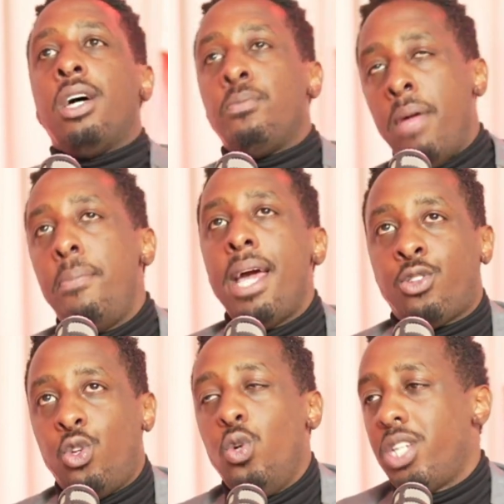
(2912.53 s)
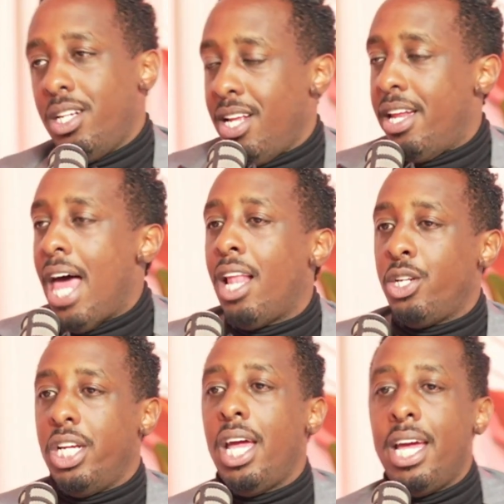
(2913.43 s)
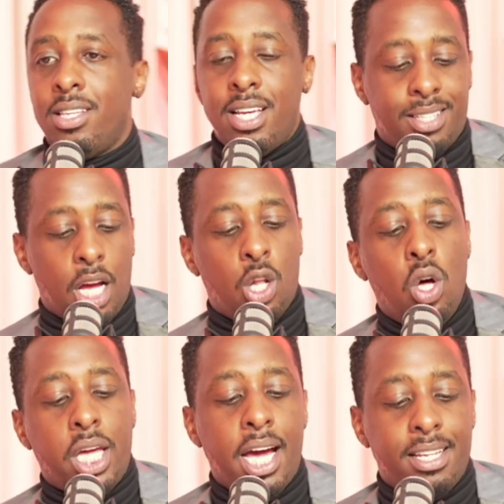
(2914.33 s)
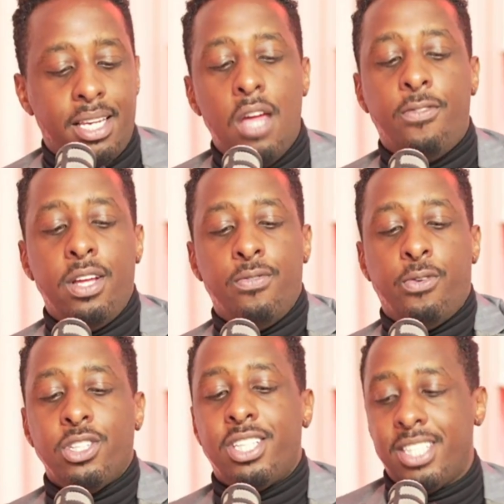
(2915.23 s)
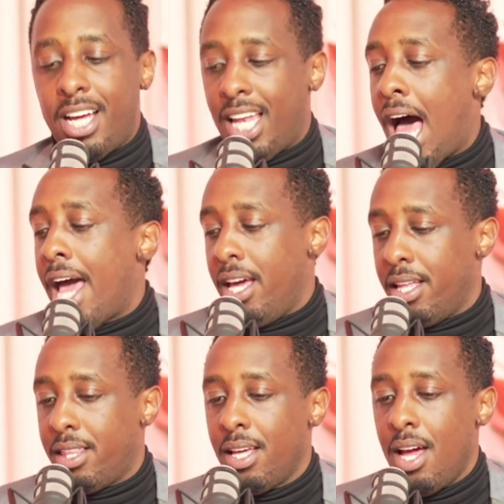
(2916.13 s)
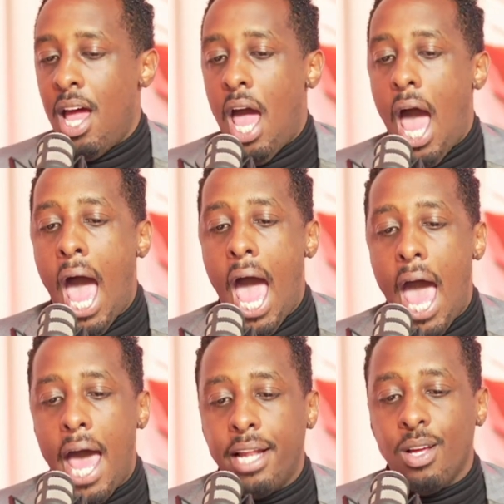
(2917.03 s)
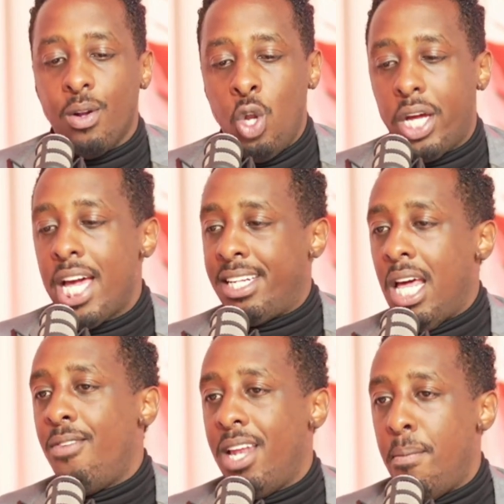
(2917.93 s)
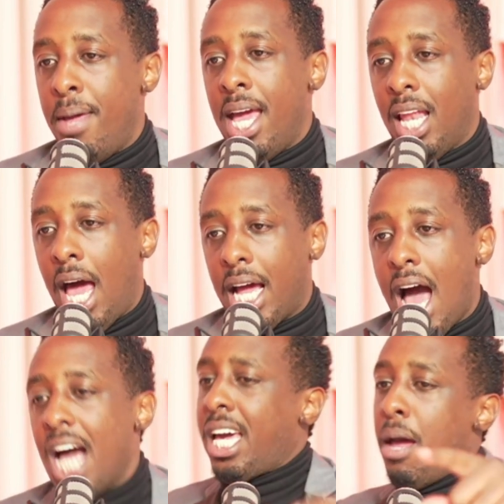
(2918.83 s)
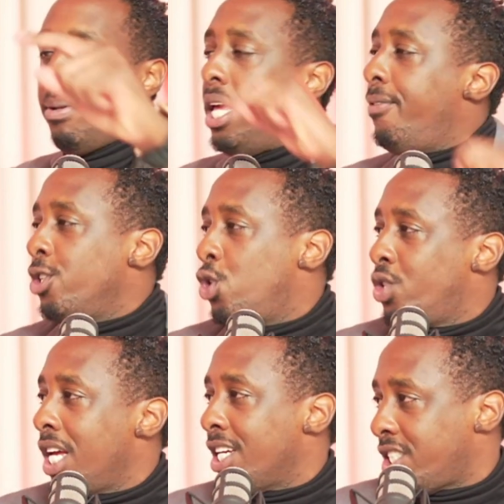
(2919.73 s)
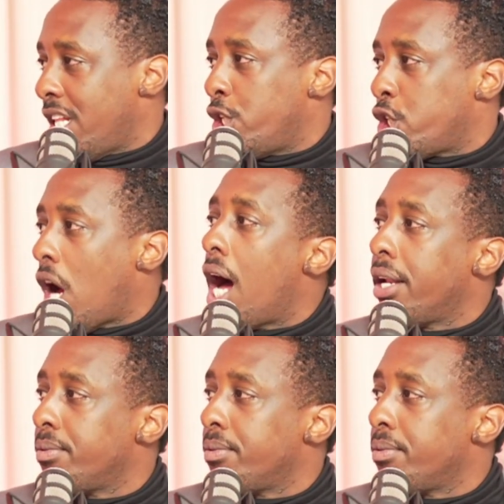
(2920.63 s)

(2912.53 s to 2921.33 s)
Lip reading: maybe to use it as an analogy, is it's like looking at David versus Goliath, and looking at David and being like, I can't believe he's using a slingshot.